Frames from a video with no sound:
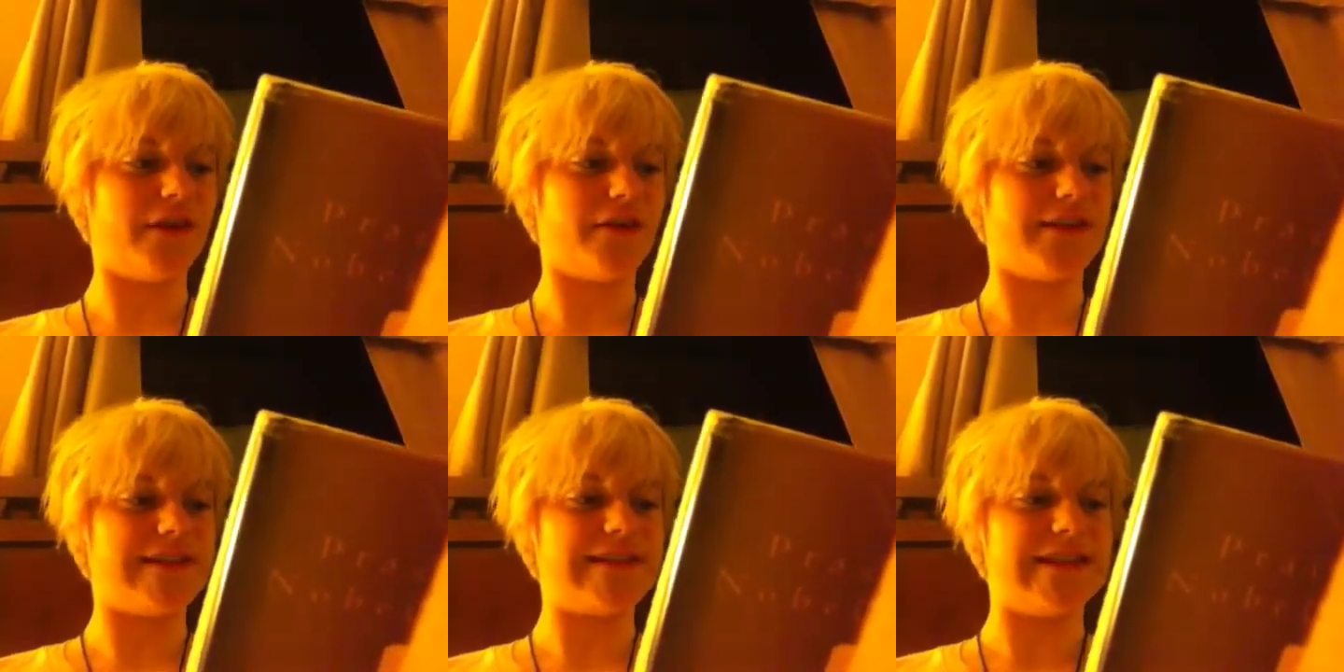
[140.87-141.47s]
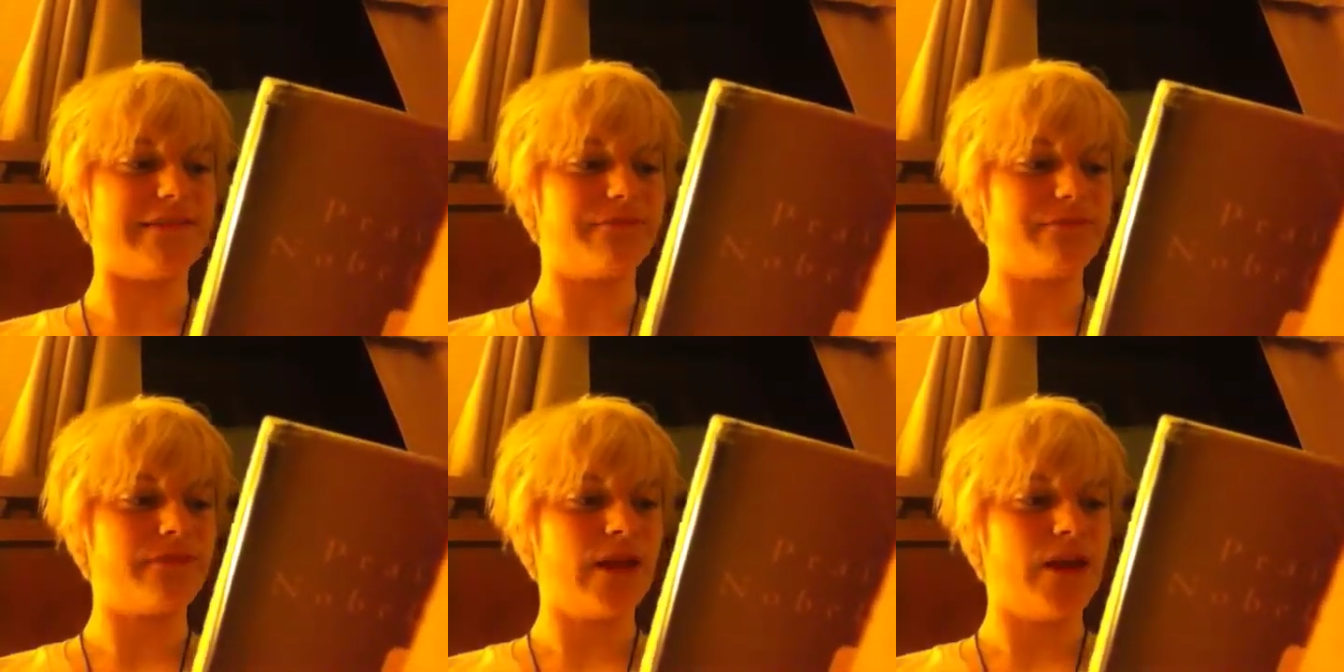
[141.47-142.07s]
out in the sea.
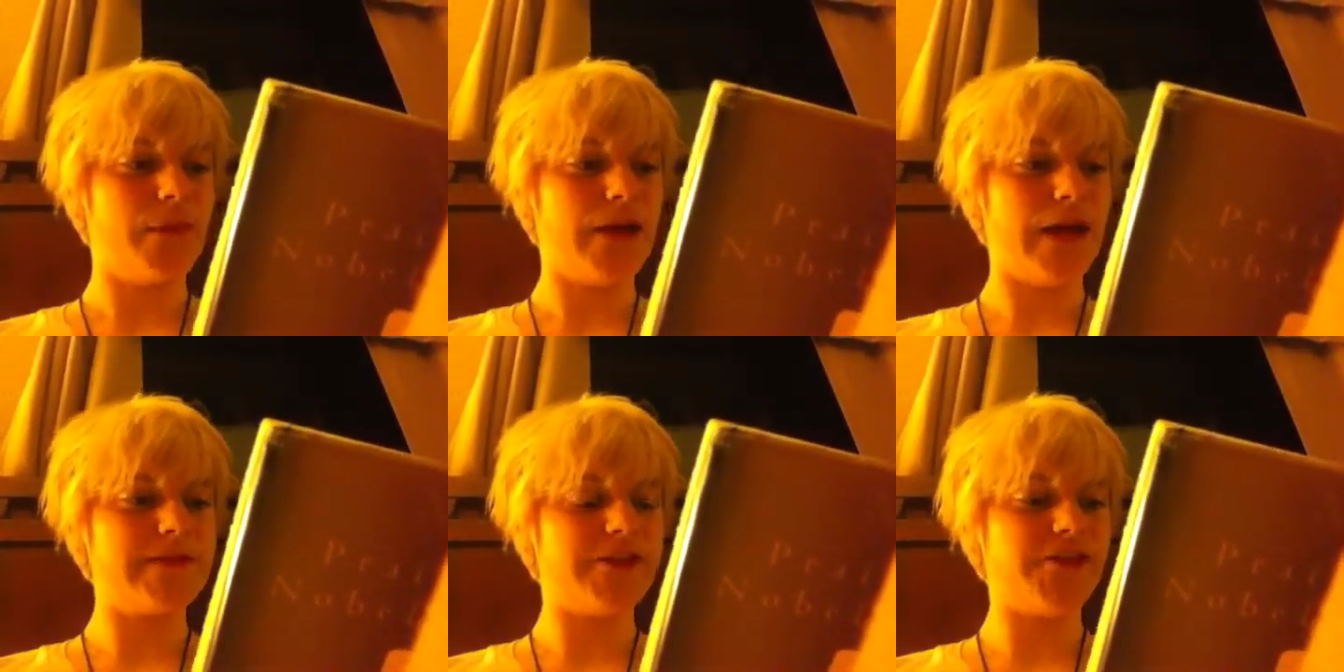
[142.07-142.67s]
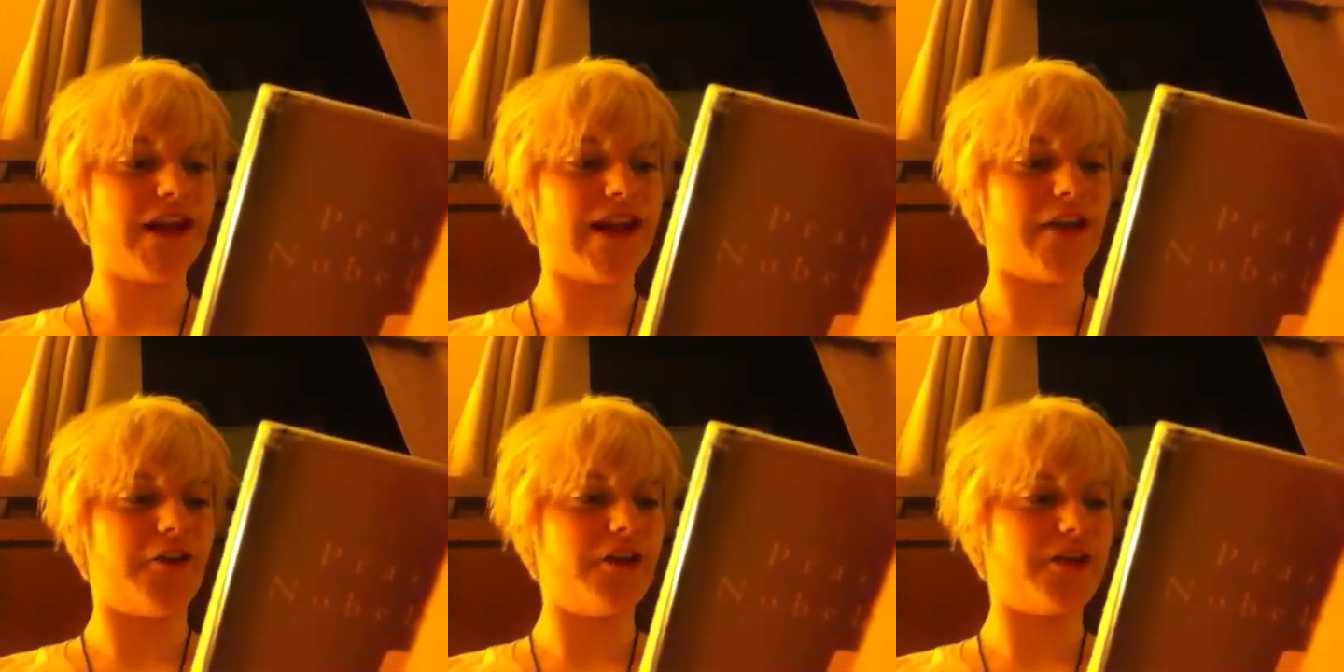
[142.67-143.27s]
Perhaps there aren't any
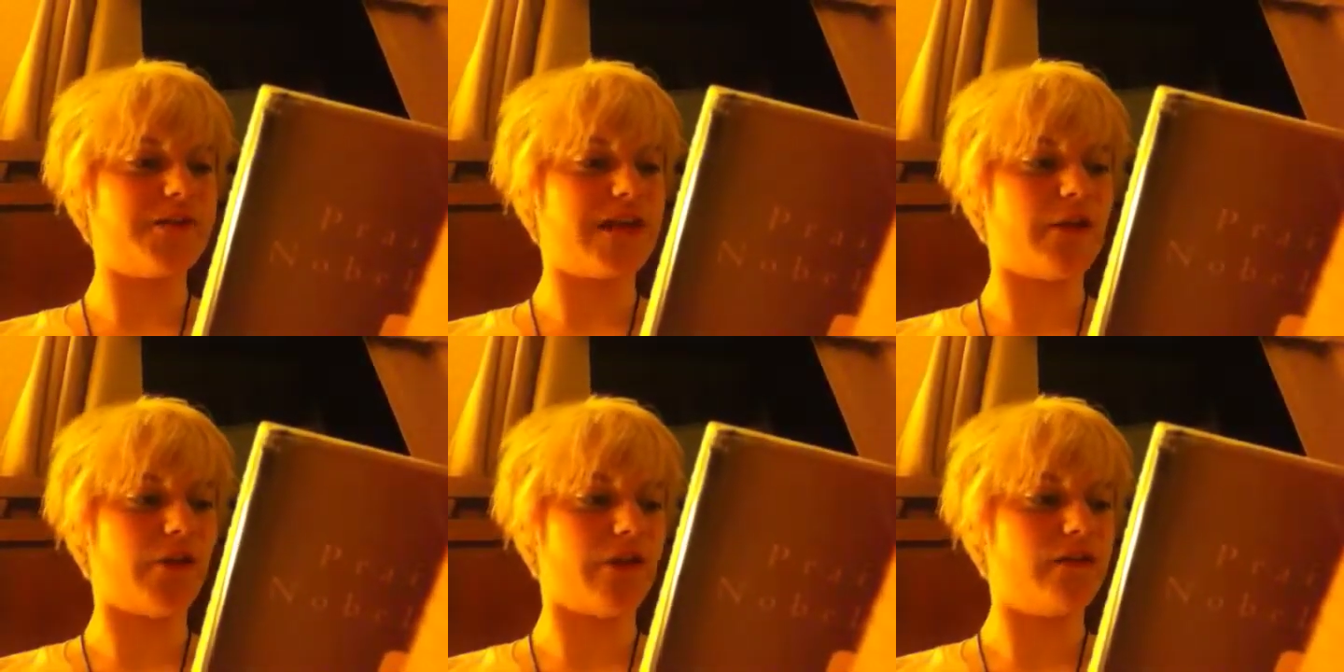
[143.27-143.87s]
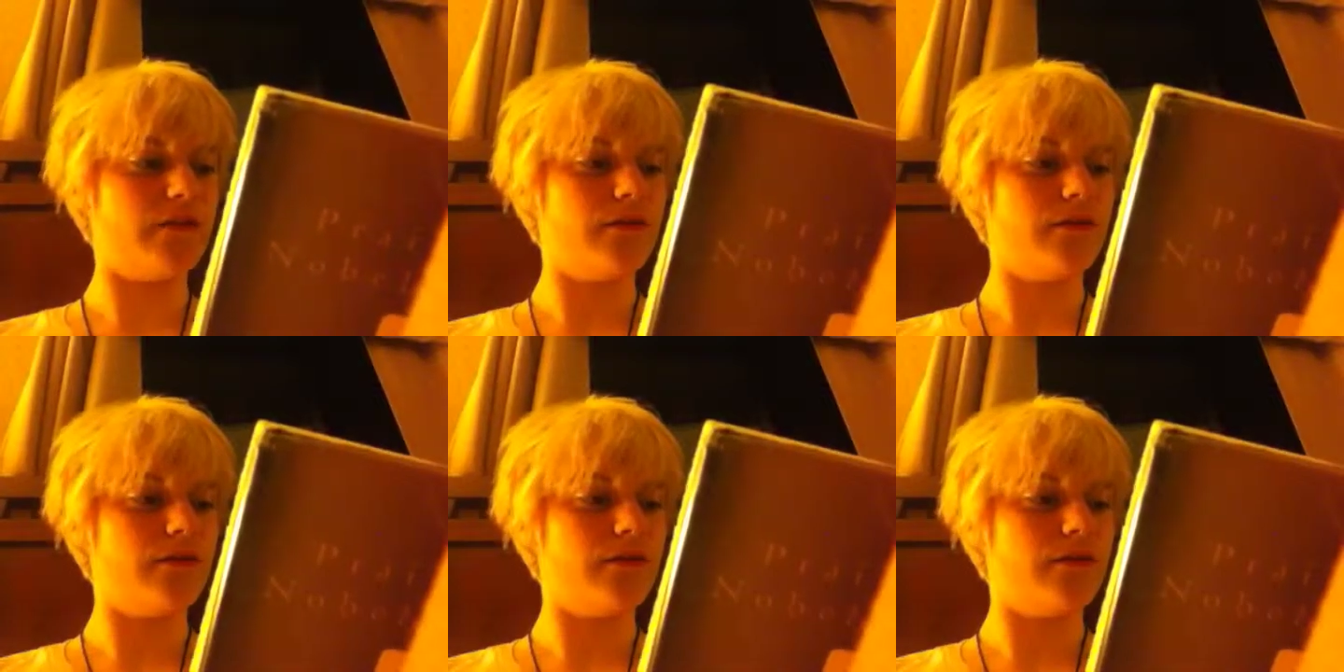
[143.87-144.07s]
grown-ups anywhere."